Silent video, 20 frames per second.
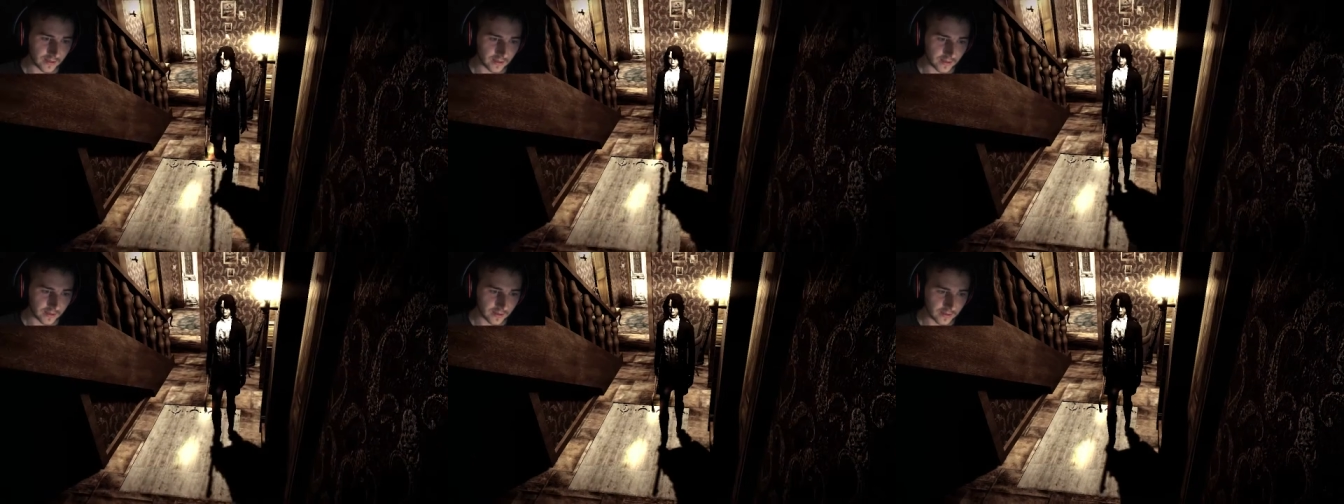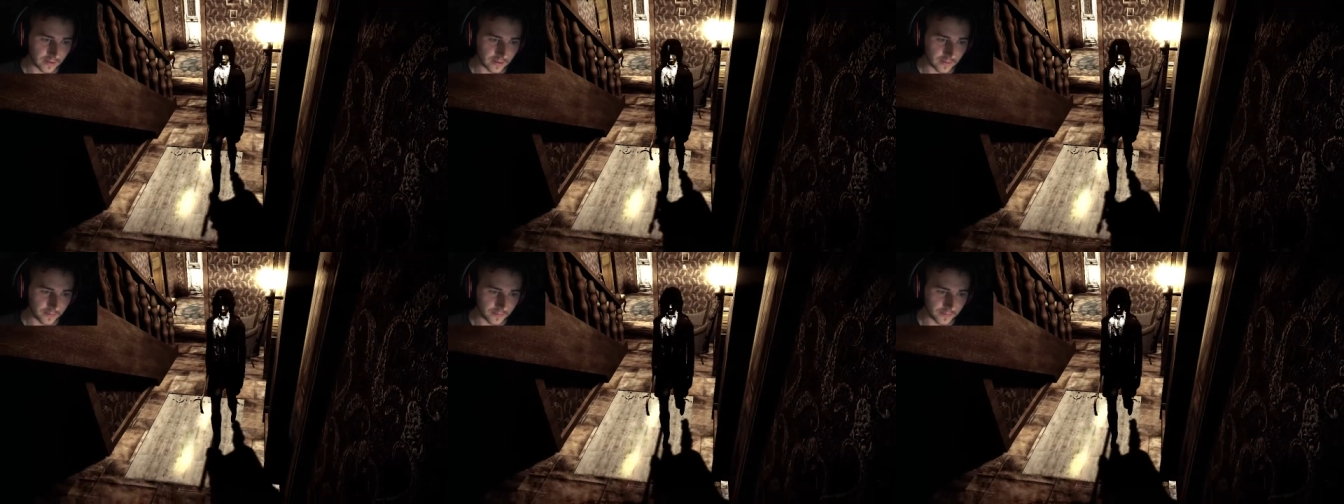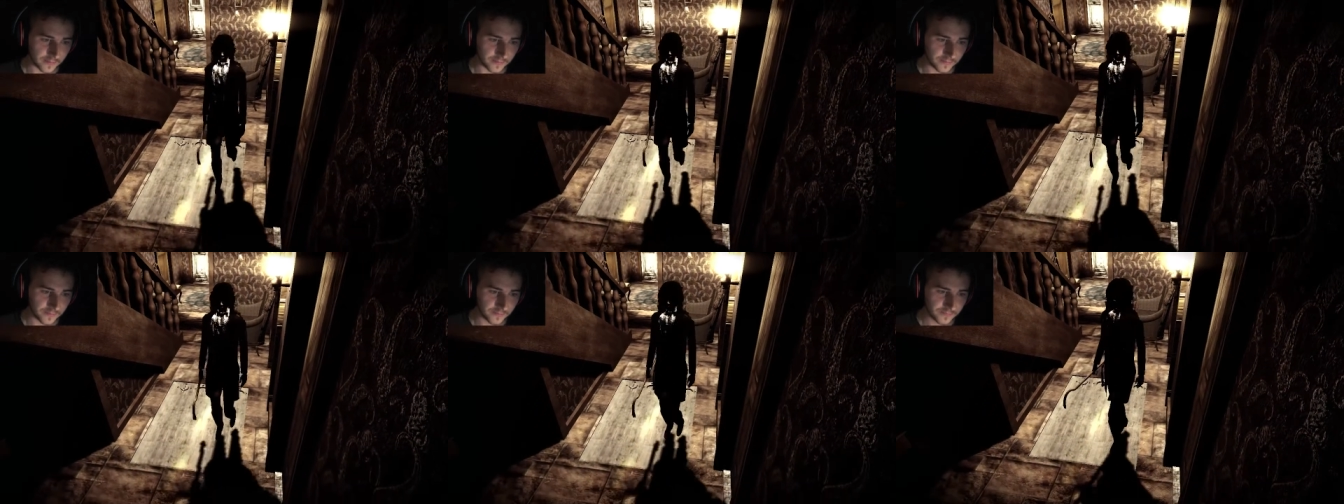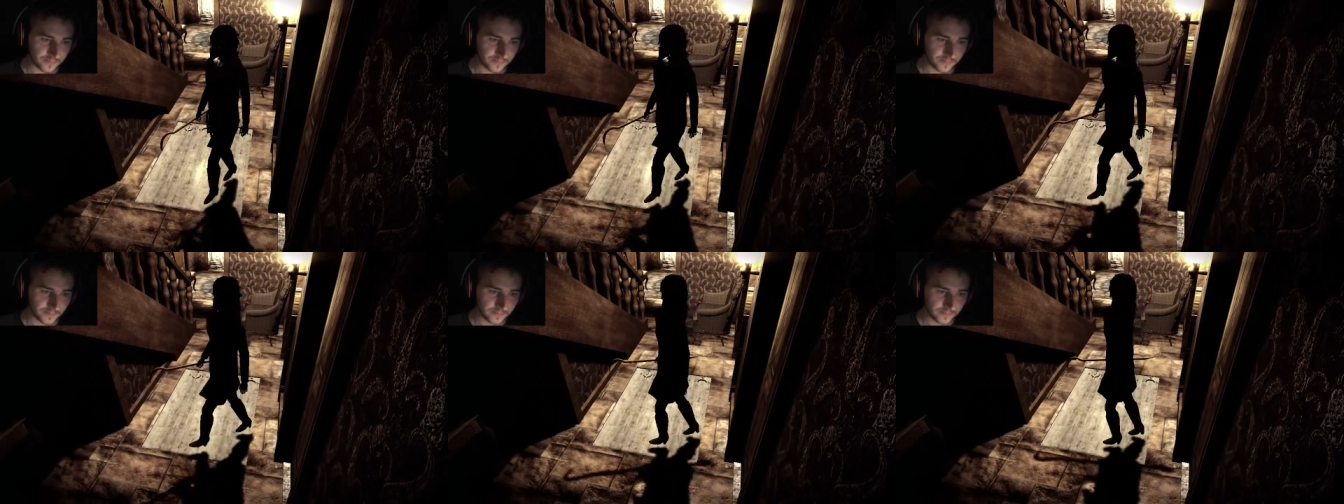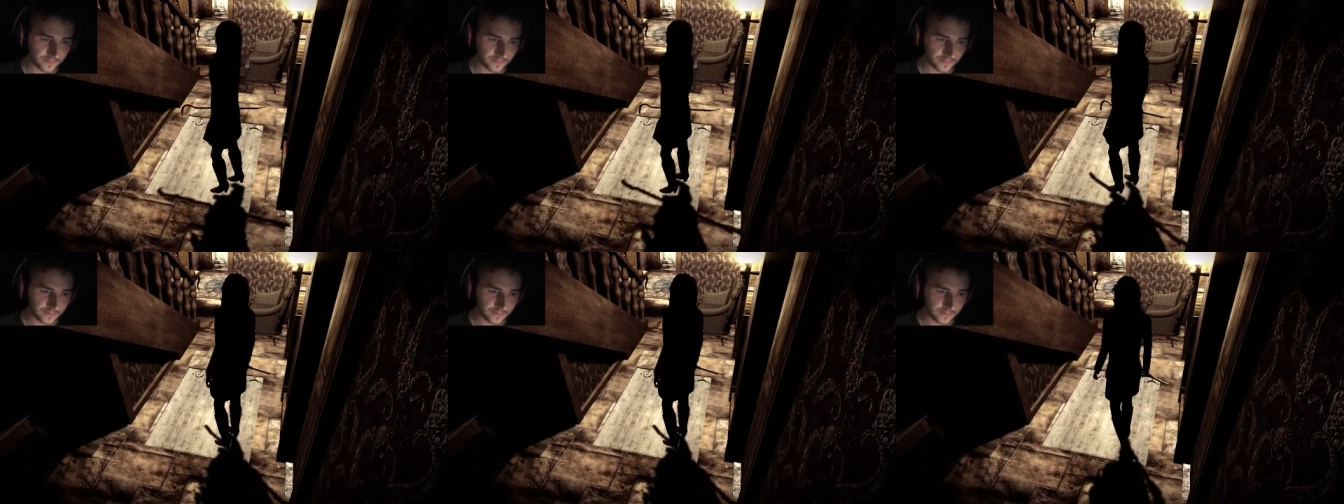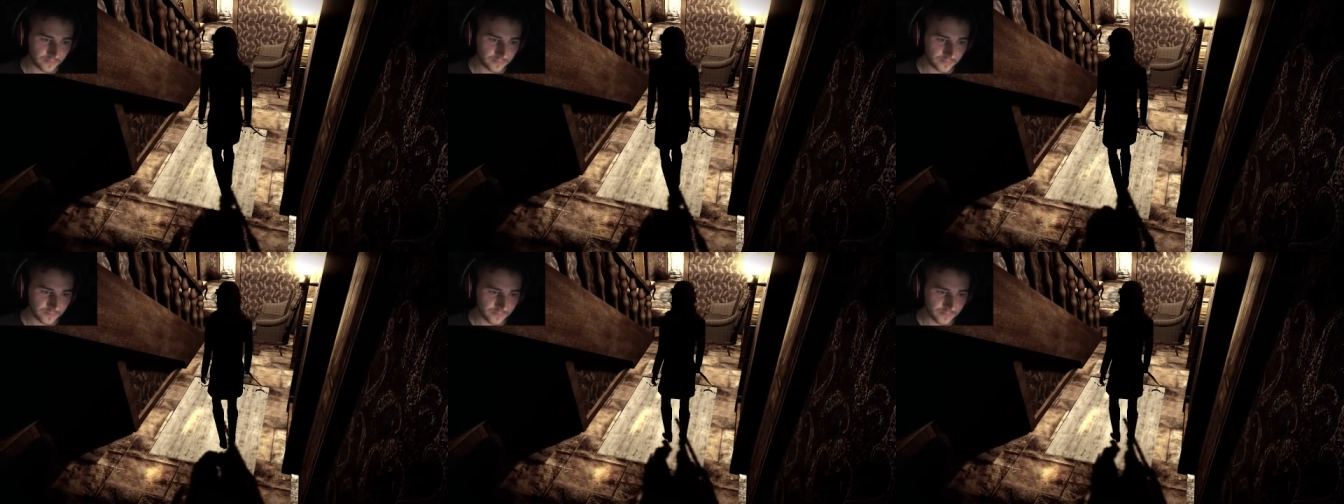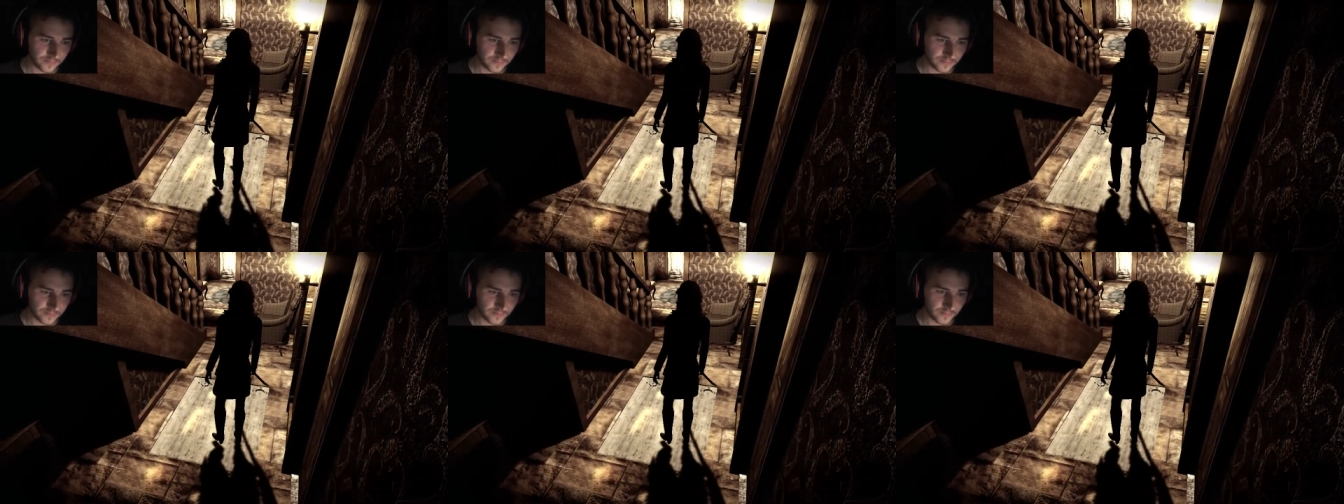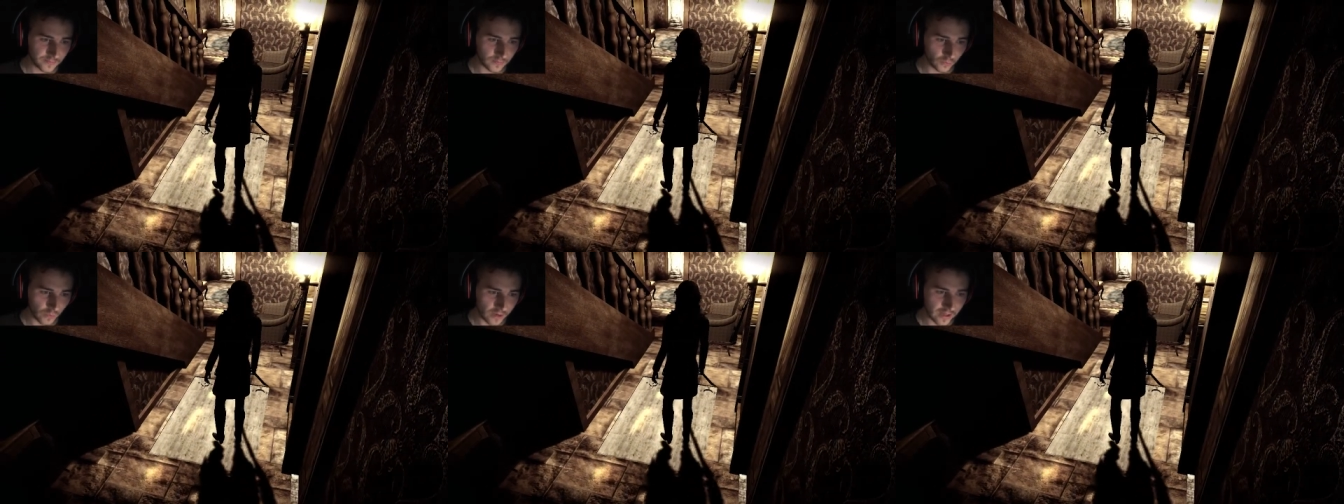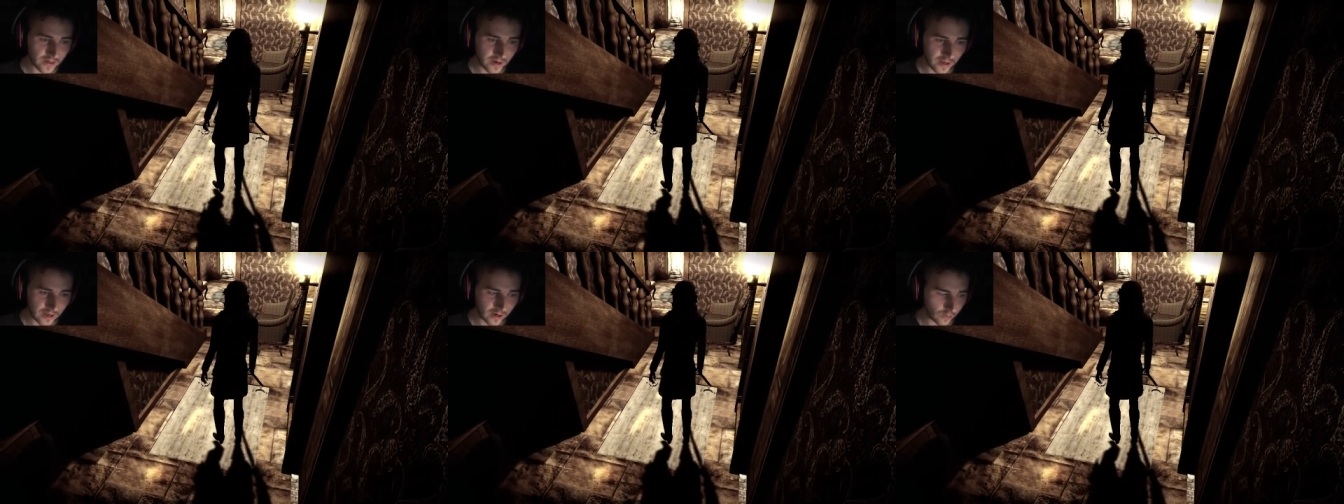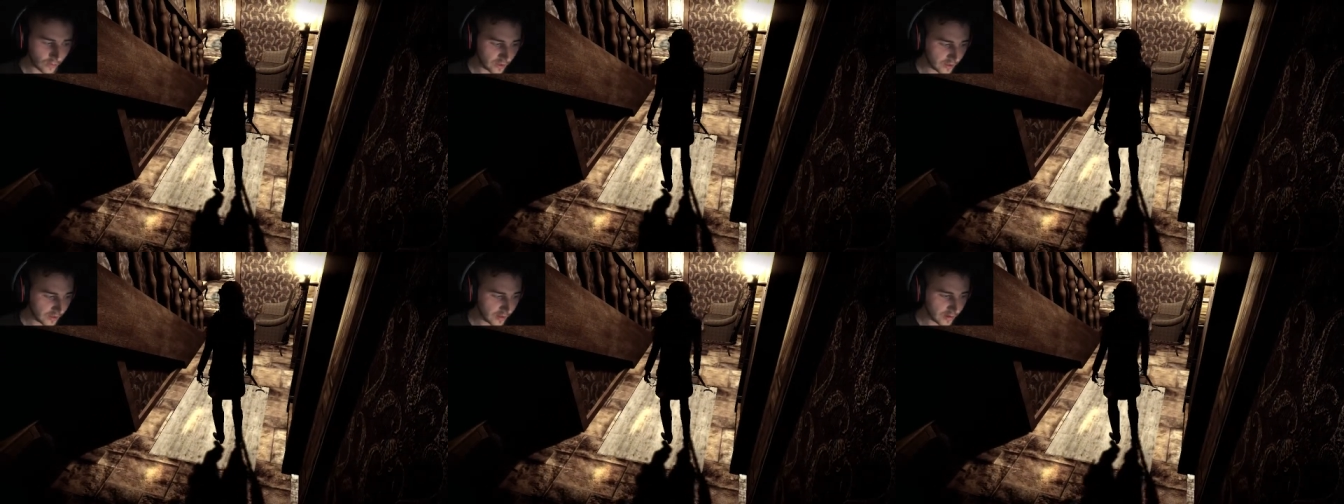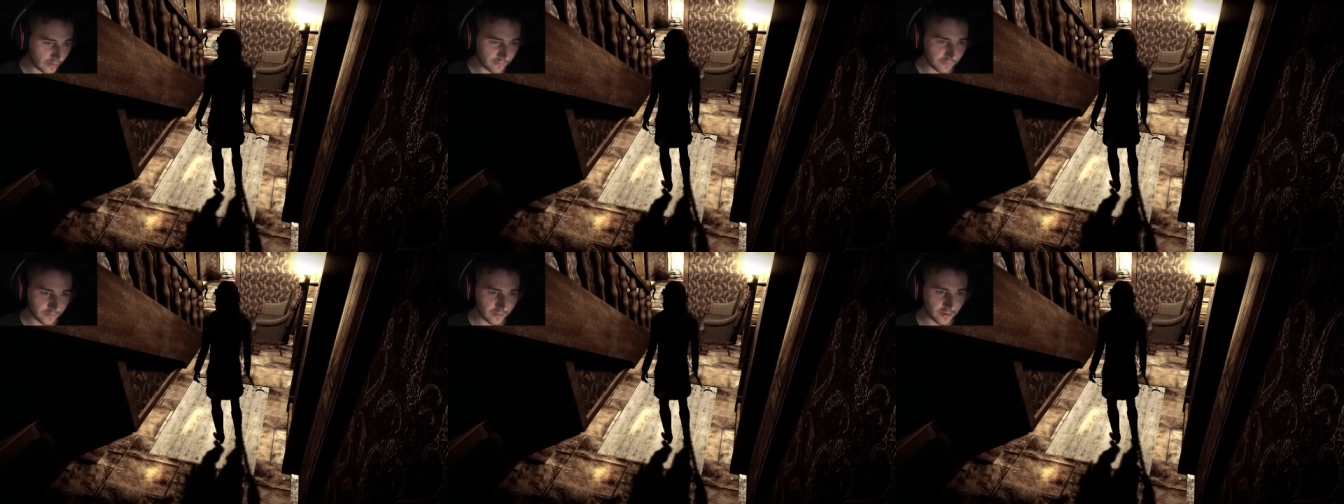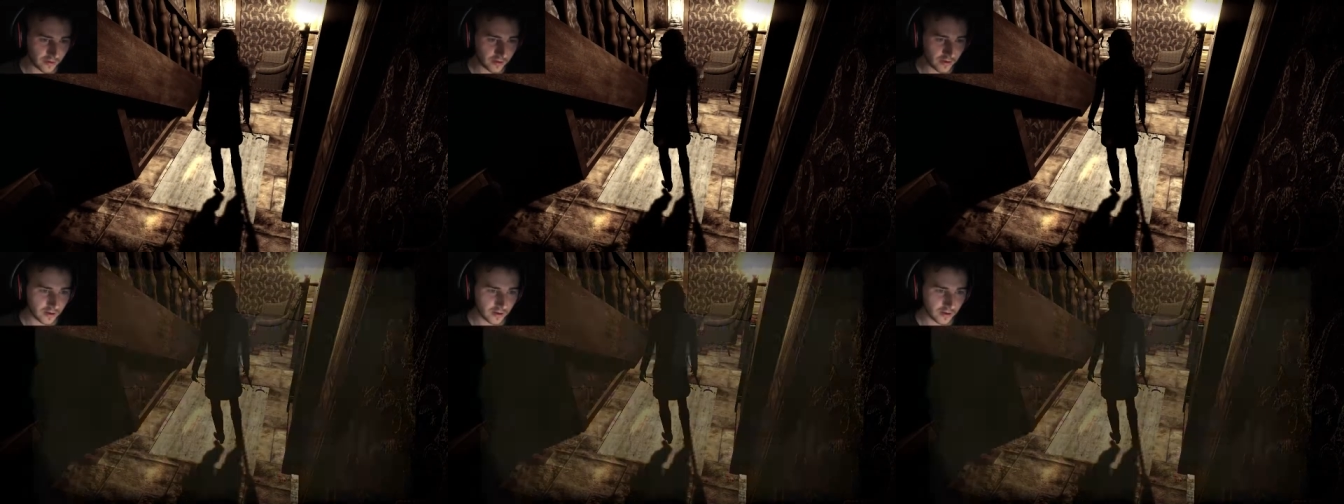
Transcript: Um, we now have